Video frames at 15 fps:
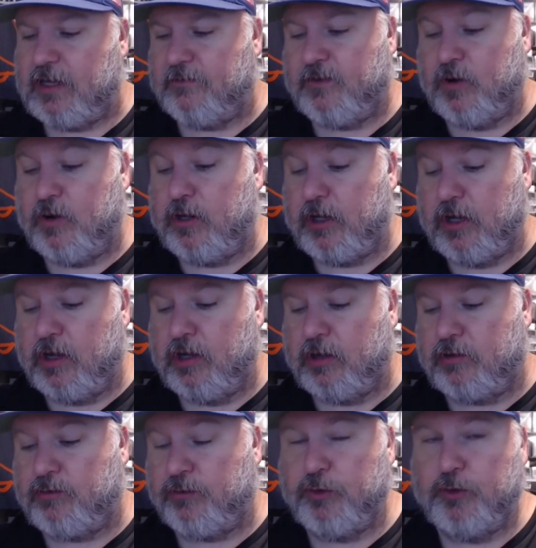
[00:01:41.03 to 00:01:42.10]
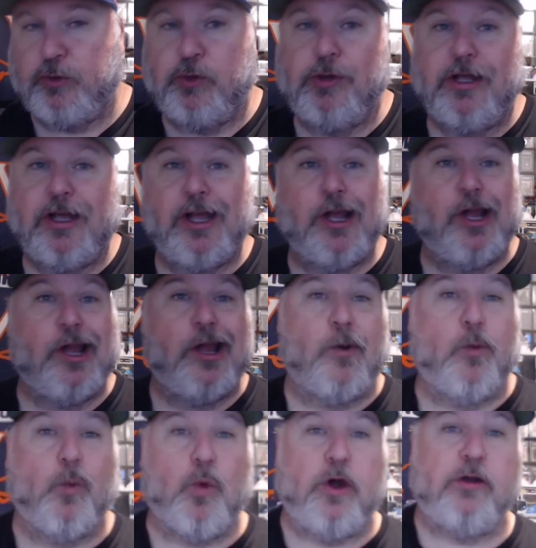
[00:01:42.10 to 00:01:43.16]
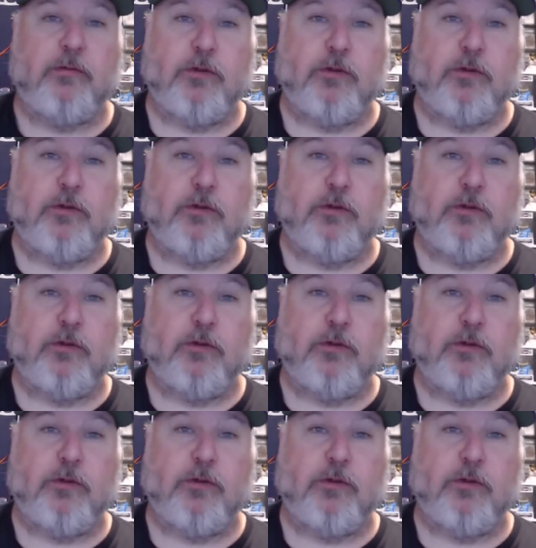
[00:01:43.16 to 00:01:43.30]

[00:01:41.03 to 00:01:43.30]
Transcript: I've only gone through one